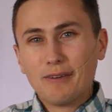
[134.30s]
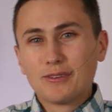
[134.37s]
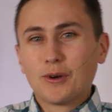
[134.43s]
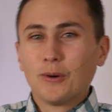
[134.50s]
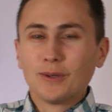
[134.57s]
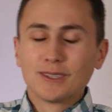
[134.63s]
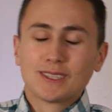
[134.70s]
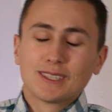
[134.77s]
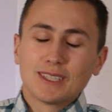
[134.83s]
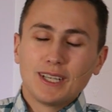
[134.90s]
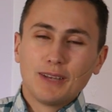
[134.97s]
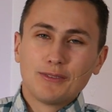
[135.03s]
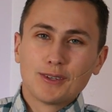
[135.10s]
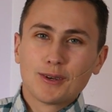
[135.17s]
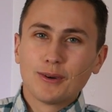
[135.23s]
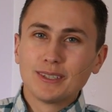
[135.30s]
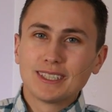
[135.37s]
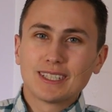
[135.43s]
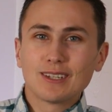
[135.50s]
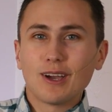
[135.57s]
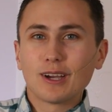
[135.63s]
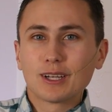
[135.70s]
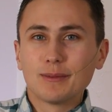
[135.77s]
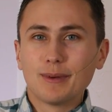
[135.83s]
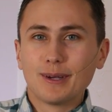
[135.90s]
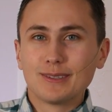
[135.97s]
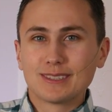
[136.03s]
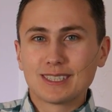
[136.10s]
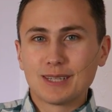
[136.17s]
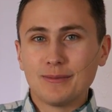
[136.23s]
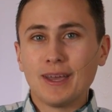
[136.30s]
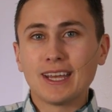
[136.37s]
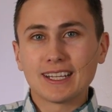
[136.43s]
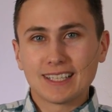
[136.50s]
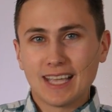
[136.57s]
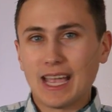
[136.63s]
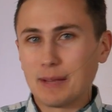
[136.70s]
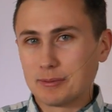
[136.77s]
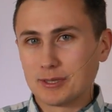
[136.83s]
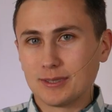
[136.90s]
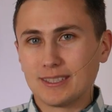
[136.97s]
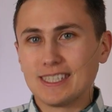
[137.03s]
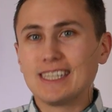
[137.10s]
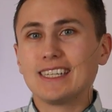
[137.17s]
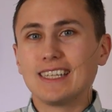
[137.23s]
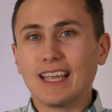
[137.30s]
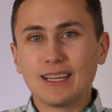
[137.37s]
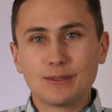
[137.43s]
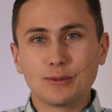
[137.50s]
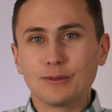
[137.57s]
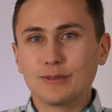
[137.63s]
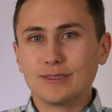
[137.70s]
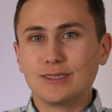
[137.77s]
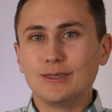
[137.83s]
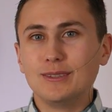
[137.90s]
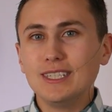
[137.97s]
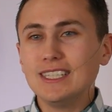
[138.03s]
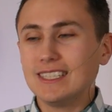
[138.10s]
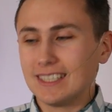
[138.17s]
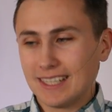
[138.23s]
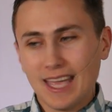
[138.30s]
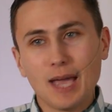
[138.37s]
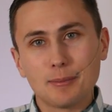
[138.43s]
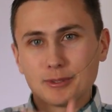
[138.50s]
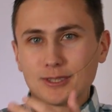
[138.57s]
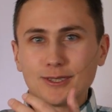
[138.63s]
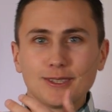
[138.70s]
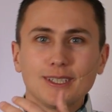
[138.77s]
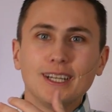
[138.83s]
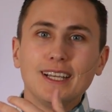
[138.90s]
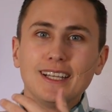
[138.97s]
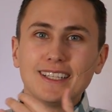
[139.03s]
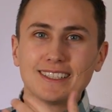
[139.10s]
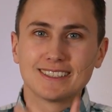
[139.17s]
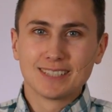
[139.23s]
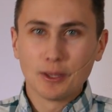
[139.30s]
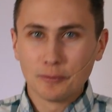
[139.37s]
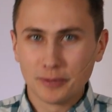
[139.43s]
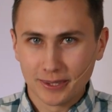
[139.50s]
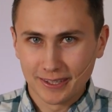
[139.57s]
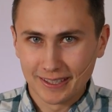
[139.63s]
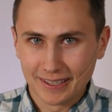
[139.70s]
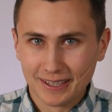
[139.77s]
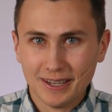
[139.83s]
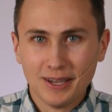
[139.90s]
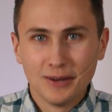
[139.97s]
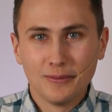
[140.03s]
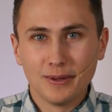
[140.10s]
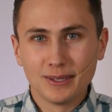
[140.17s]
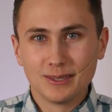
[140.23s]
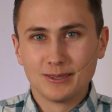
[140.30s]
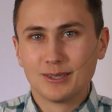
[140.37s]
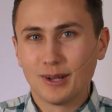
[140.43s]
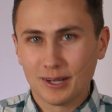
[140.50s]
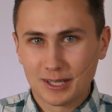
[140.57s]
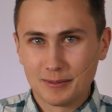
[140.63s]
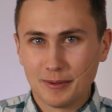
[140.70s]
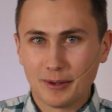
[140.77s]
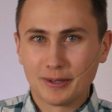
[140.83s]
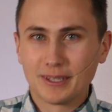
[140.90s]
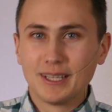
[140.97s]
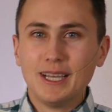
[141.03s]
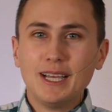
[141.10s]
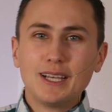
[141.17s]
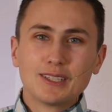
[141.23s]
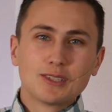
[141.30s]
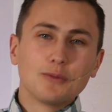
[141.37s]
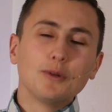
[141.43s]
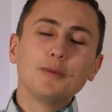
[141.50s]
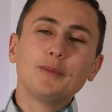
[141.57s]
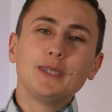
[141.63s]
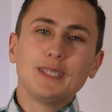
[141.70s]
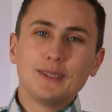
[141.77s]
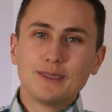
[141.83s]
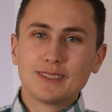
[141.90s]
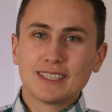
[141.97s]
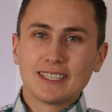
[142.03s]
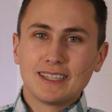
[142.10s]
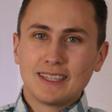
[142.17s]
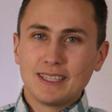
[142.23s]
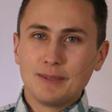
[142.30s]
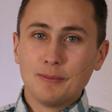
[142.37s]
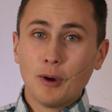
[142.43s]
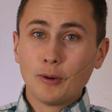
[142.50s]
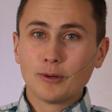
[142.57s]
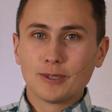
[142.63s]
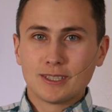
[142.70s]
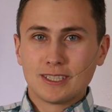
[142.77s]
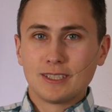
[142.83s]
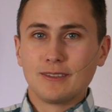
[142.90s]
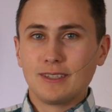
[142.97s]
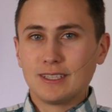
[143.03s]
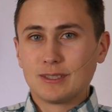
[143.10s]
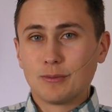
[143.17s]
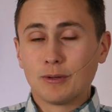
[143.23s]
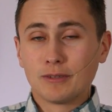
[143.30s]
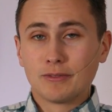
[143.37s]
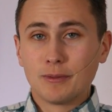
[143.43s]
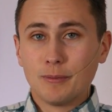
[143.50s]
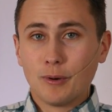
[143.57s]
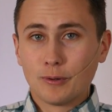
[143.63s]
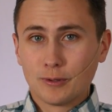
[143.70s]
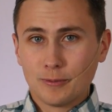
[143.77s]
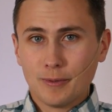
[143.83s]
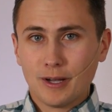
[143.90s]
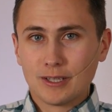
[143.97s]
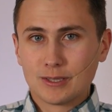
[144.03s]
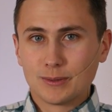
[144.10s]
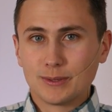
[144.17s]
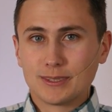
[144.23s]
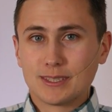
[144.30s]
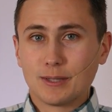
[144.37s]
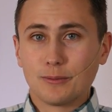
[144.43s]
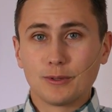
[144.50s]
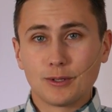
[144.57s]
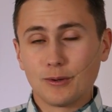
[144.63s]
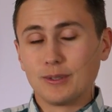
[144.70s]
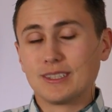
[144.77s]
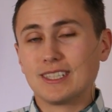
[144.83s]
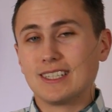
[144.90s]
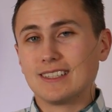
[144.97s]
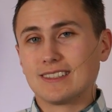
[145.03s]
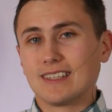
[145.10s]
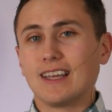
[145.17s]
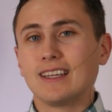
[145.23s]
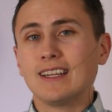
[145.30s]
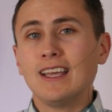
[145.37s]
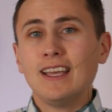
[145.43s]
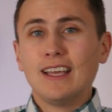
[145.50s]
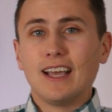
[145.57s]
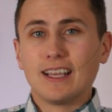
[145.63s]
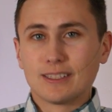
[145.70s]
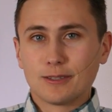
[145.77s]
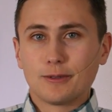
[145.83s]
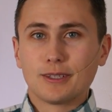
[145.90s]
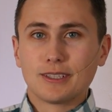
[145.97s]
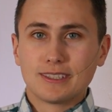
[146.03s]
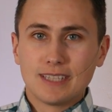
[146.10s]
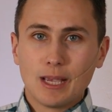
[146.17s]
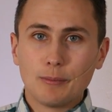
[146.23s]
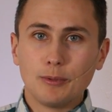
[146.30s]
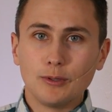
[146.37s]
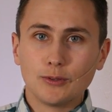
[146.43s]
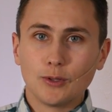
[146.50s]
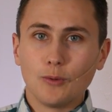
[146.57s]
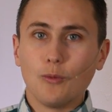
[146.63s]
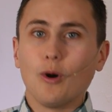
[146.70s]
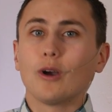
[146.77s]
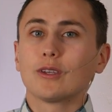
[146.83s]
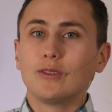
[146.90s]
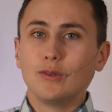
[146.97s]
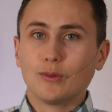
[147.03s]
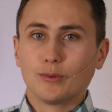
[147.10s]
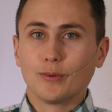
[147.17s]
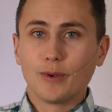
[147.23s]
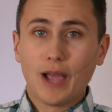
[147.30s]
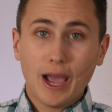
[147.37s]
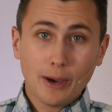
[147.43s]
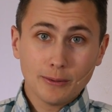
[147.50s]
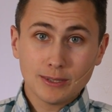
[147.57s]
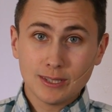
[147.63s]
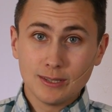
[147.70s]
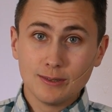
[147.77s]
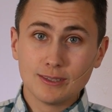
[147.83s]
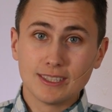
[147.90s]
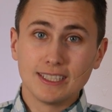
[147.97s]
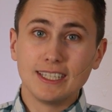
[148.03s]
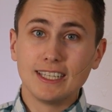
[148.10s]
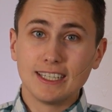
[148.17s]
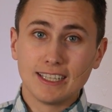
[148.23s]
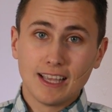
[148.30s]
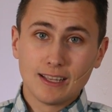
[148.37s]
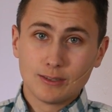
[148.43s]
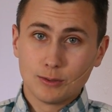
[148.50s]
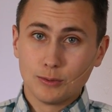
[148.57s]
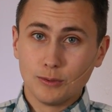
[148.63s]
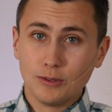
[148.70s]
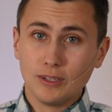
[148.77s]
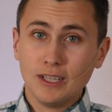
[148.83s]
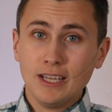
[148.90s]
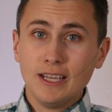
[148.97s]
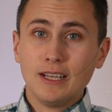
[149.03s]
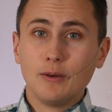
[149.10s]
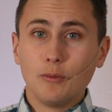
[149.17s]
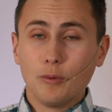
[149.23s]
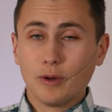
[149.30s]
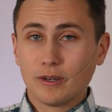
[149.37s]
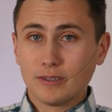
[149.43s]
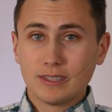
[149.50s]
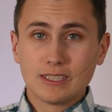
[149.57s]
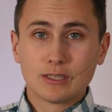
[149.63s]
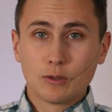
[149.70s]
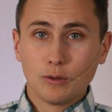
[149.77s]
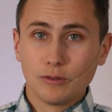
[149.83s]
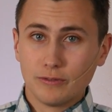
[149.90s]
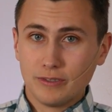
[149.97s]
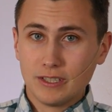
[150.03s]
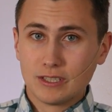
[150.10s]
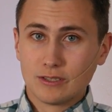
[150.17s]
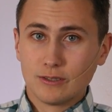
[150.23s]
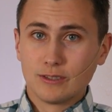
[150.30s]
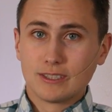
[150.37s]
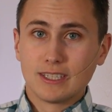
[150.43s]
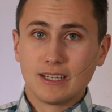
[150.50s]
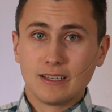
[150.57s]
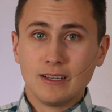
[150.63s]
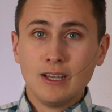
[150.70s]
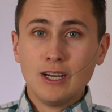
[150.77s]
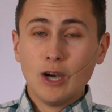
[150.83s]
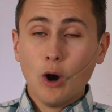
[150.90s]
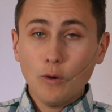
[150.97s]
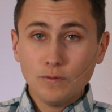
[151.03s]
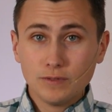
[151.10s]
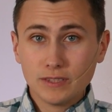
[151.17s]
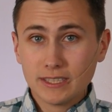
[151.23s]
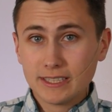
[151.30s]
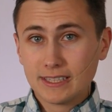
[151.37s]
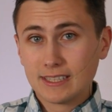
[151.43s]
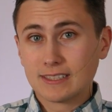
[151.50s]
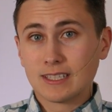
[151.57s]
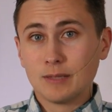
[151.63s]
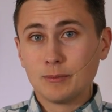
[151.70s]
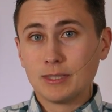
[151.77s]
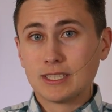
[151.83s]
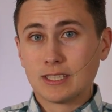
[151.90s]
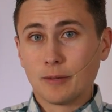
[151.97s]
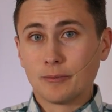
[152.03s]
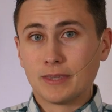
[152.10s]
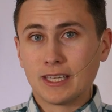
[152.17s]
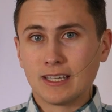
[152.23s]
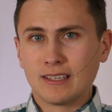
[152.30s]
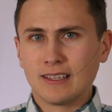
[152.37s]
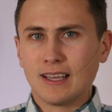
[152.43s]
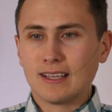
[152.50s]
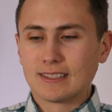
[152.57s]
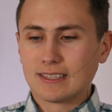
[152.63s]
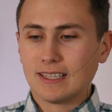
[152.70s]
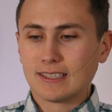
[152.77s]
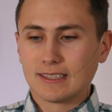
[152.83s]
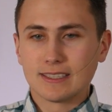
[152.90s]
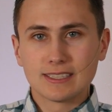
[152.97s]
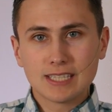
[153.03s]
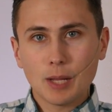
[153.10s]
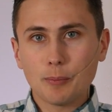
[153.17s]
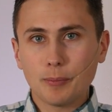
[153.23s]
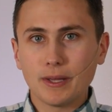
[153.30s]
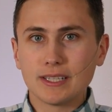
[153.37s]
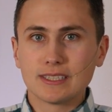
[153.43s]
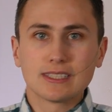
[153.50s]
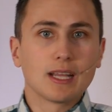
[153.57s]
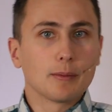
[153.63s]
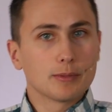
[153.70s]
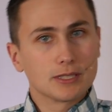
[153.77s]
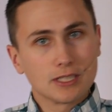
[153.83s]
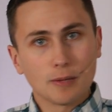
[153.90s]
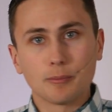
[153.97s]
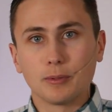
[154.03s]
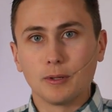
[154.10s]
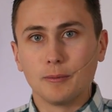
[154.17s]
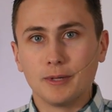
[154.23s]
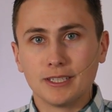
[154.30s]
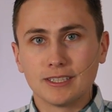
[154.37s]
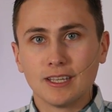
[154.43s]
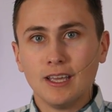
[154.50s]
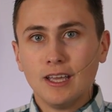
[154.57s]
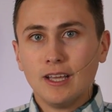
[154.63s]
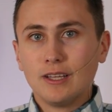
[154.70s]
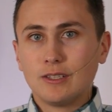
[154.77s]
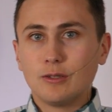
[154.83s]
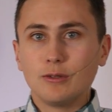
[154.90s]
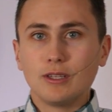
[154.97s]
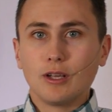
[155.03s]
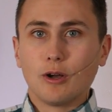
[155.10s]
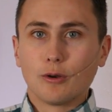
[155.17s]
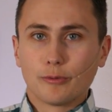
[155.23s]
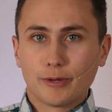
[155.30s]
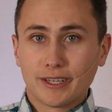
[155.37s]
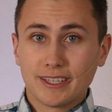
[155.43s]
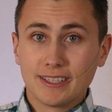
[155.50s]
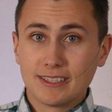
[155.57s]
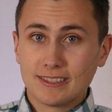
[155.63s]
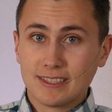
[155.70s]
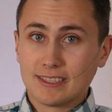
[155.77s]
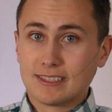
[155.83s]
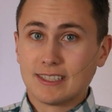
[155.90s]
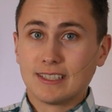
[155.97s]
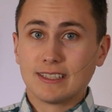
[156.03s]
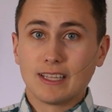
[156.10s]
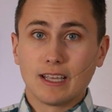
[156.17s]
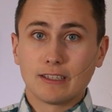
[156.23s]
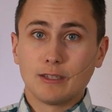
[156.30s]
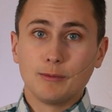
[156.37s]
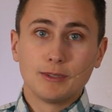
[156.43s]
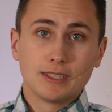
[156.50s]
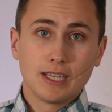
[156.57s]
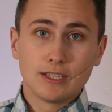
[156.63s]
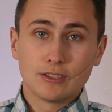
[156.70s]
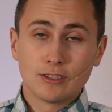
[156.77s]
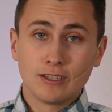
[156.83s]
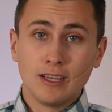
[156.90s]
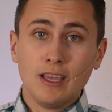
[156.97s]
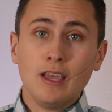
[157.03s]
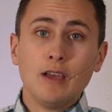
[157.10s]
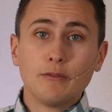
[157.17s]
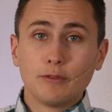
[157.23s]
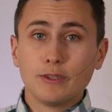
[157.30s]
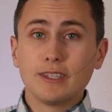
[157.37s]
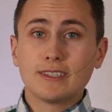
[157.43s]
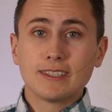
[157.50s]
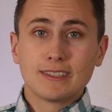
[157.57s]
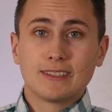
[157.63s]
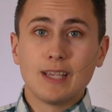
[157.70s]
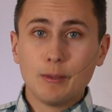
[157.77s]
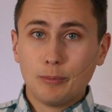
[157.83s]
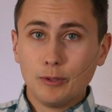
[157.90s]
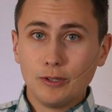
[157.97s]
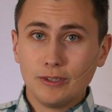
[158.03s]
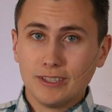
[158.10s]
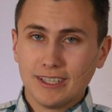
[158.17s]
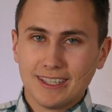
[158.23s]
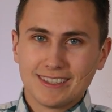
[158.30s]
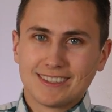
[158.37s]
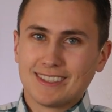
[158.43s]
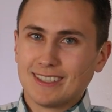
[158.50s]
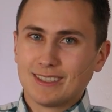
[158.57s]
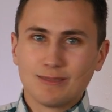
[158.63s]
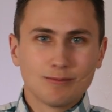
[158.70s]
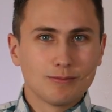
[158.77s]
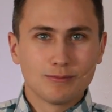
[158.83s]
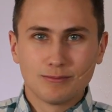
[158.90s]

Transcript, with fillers: of course, if you're going to talk about schematic capture and EDA tools, you need to capture something while you talk about it. So we'll be using the motor series, one of the motor modules that we're going to design as our example to walk you through how to use an EDA tool, what are these core features, and hopefully this can be something as like a step-by-step -step supplement to the already existing documentation. For this example, as it